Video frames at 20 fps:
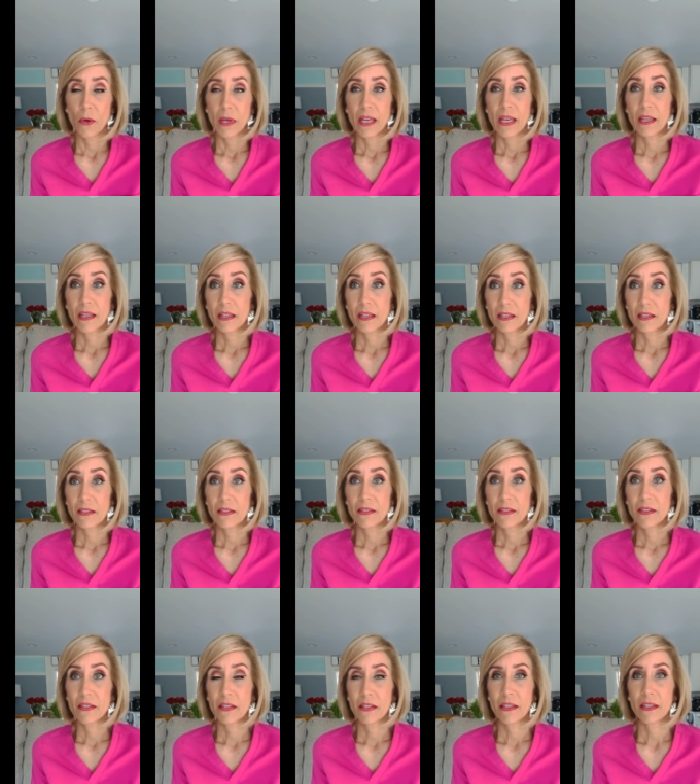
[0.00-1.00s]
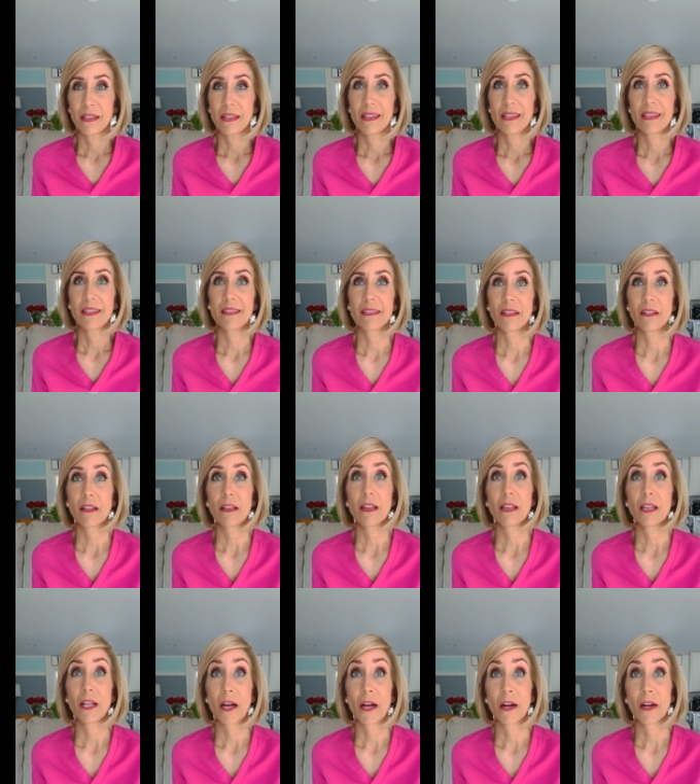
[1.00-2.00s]
it is, it is a
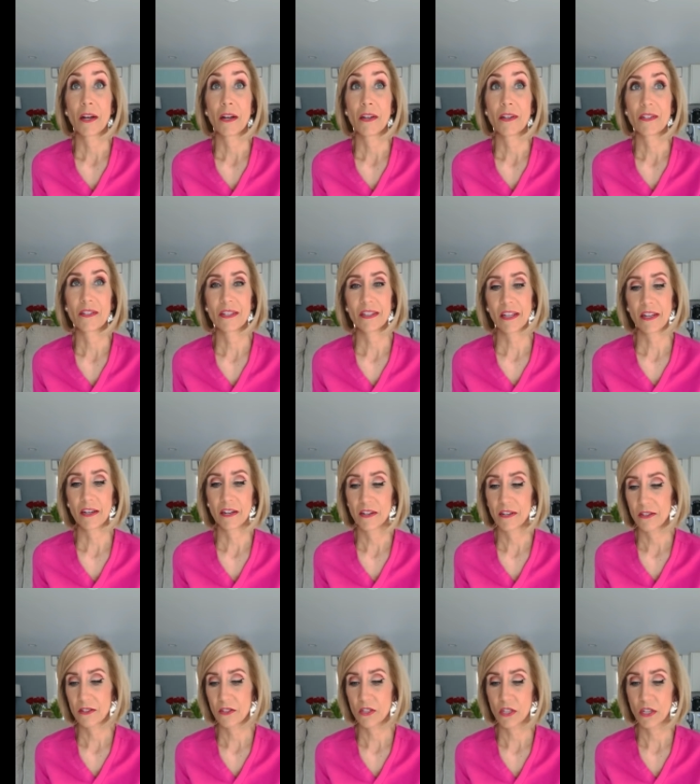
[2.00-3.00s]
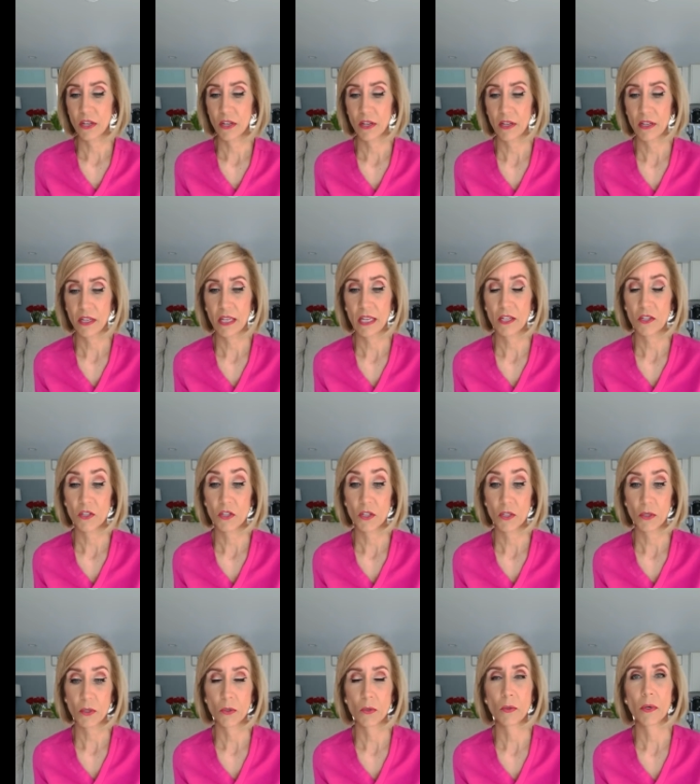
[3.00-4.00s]
large, large
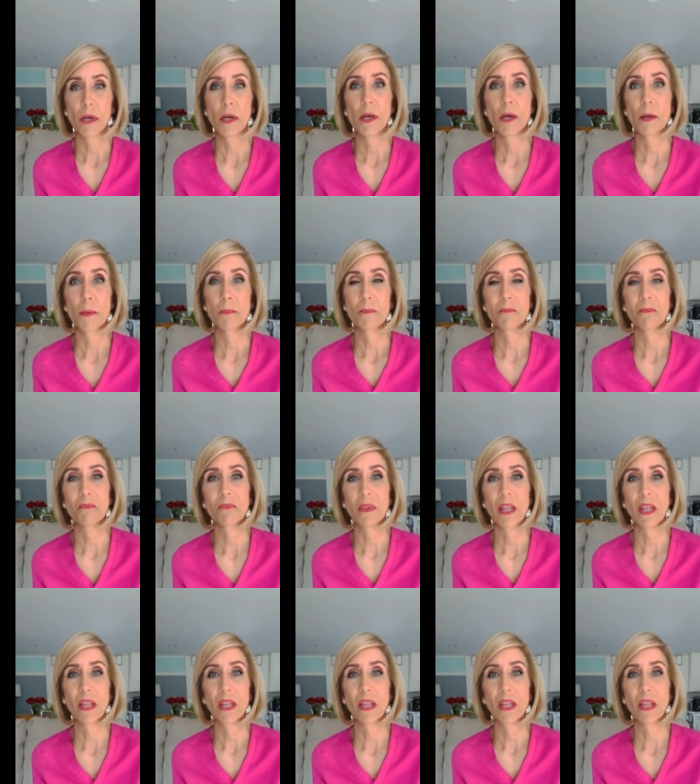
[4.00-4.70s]
issue um,